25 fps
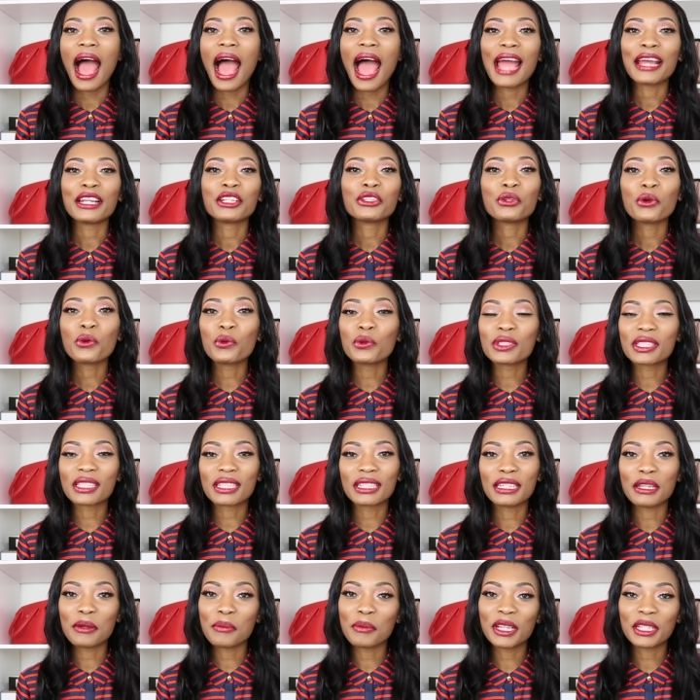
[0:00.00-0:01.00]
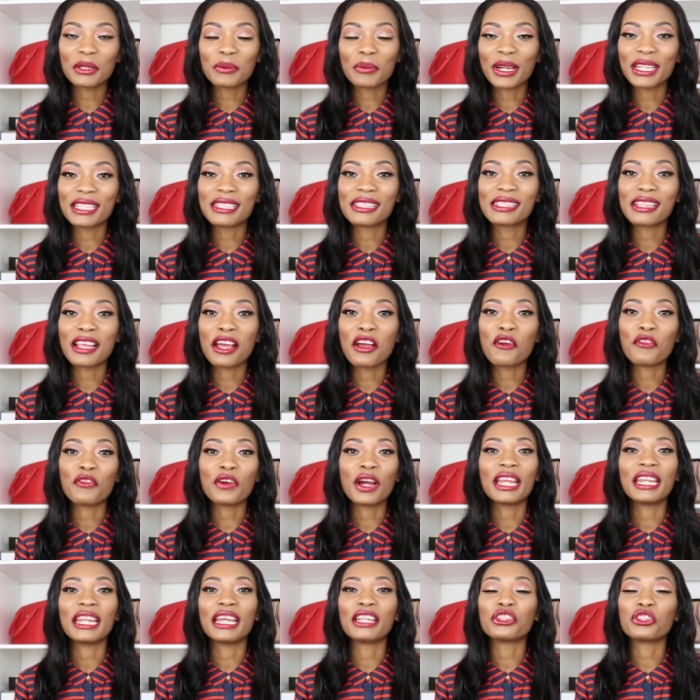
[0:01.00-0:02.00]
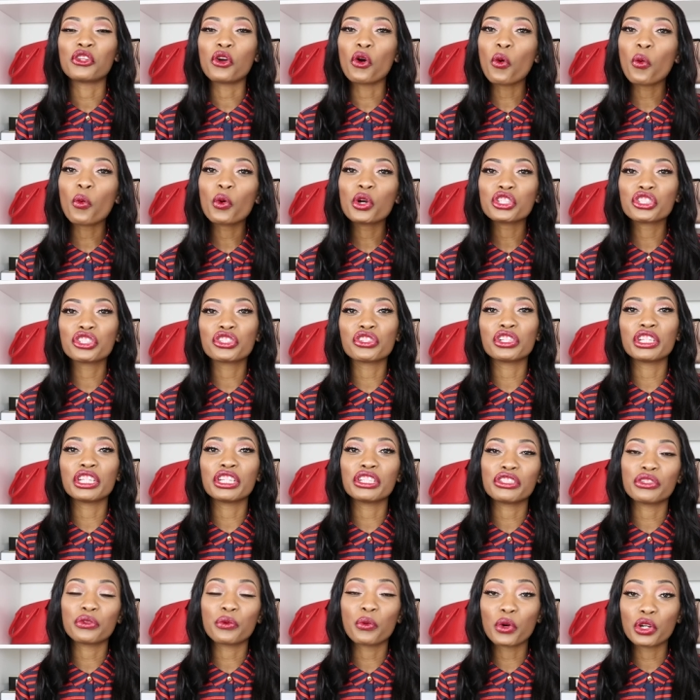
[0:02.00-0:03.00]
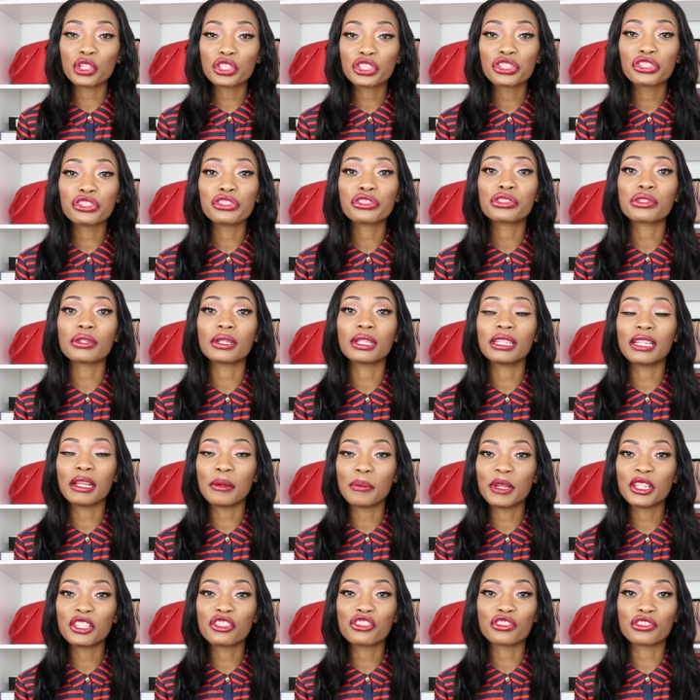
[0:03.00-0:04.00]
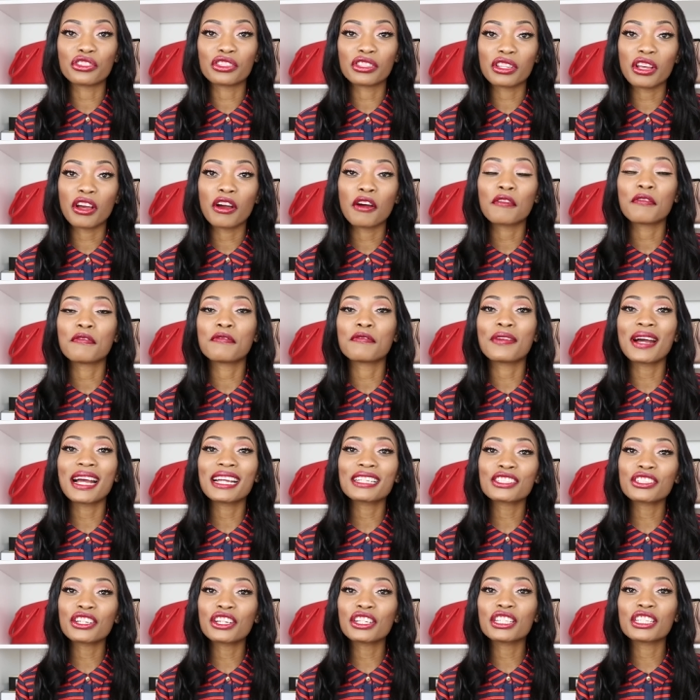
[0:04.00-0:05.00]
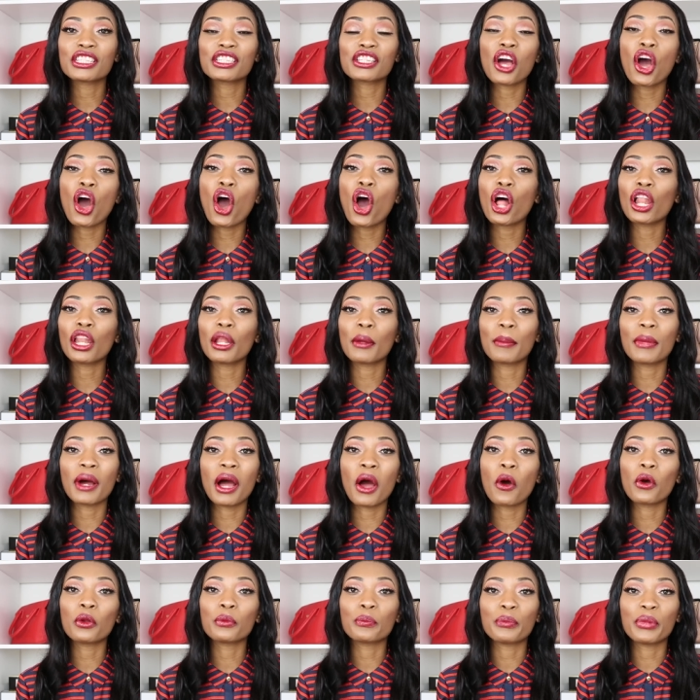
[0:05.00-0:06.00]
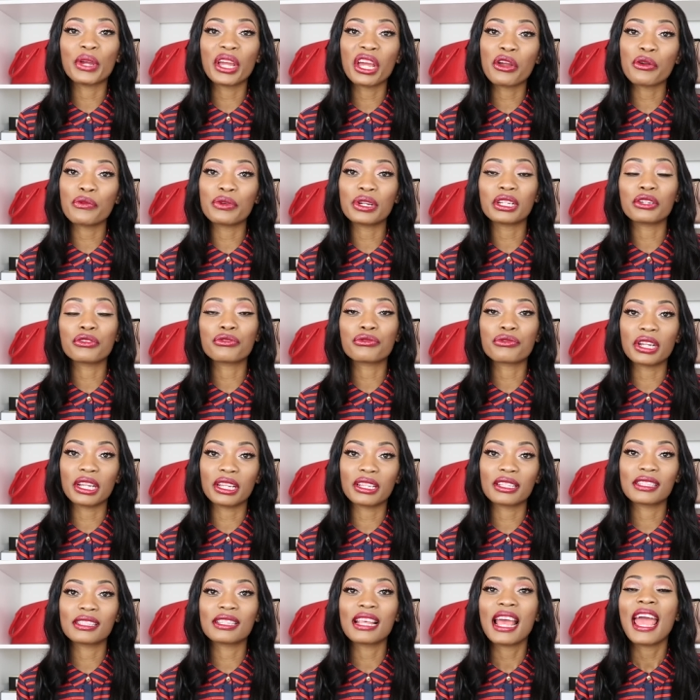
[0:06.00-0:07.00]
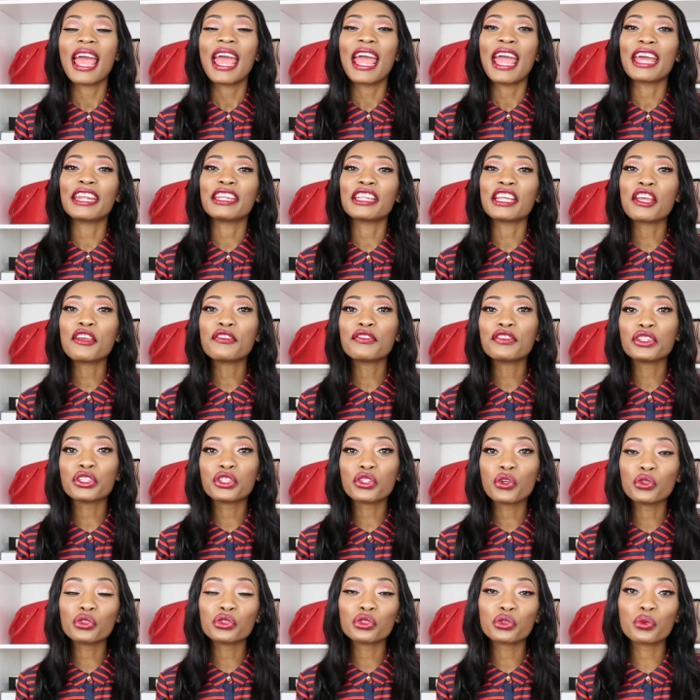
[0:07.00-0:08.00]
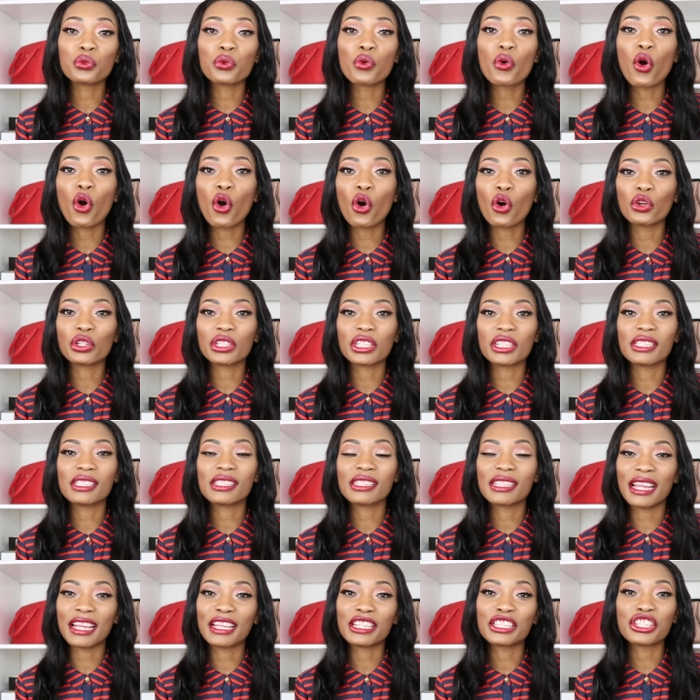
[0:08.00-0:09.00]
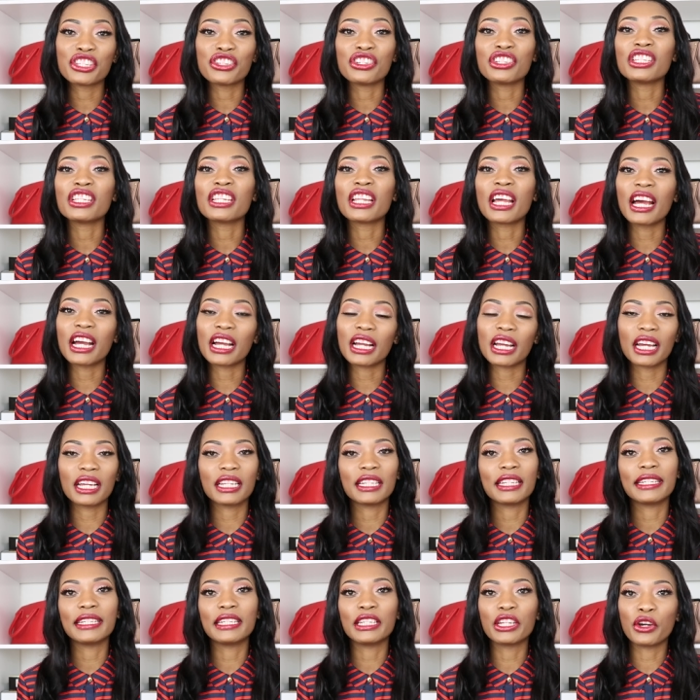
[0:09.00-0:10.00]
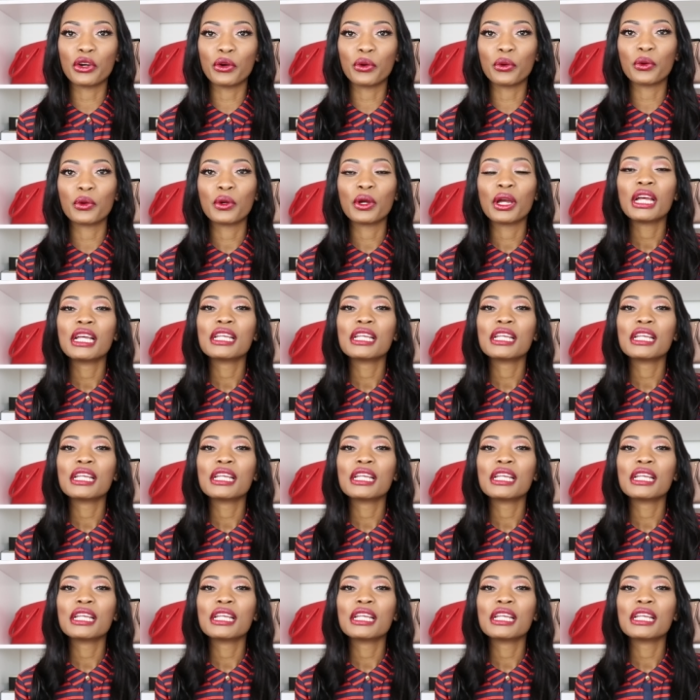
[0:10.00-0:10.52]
I don't limit myself and I don't want you want you to limit yourself. Fashion is all about bearing risks. And if you don't do all these things, you're not gonna know.